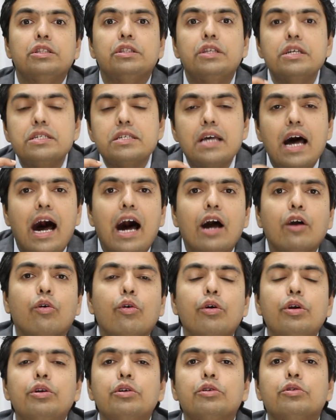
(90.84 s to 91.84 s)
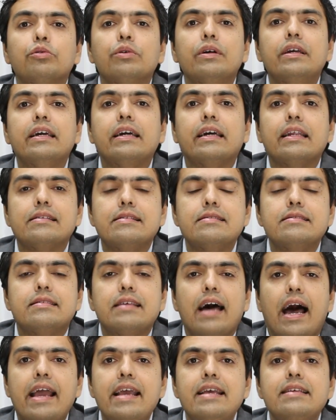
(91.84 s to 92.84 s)
These are going to increase in
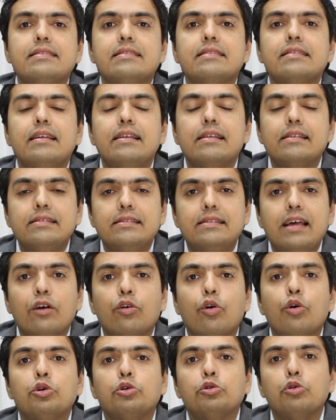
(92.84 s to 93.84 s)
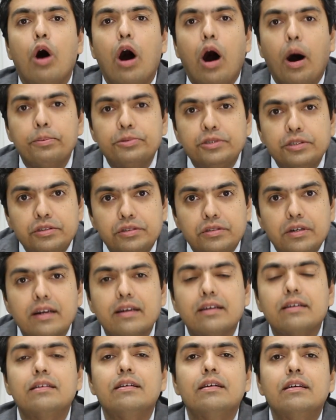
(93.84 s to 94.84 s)
size. These are going to
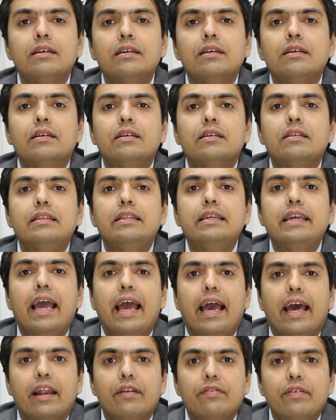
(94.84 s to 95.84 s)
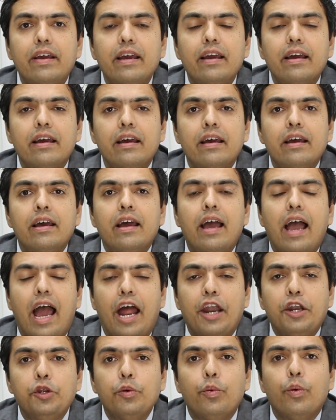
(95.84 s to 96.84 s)
obstruct the airway,
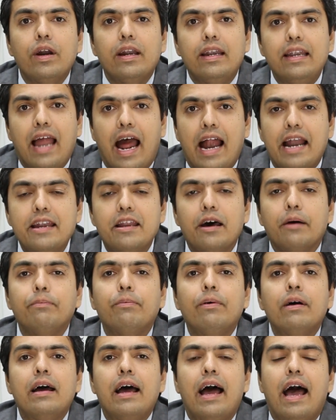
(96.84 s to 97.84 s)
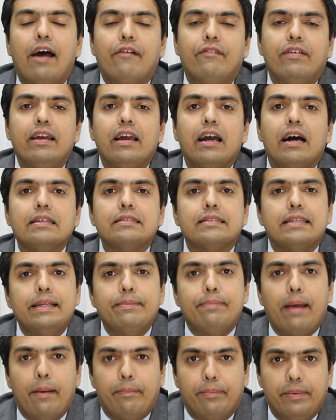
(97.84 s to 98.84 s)
and you would land up having a
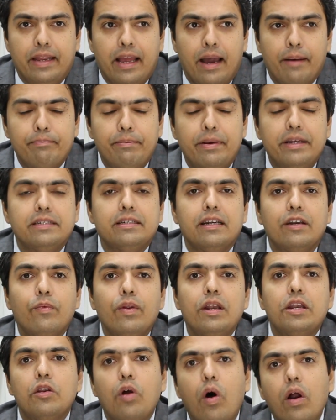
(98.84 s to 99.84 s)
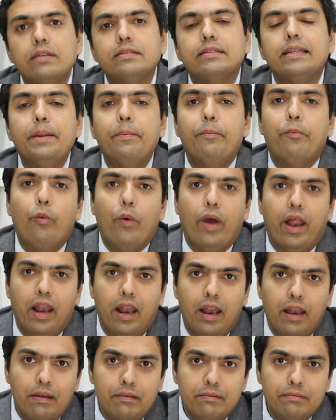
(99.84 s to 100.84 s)
sleep apnea. Patient will not sleep
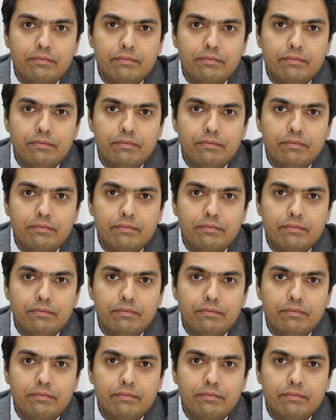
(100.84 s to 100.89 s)
well.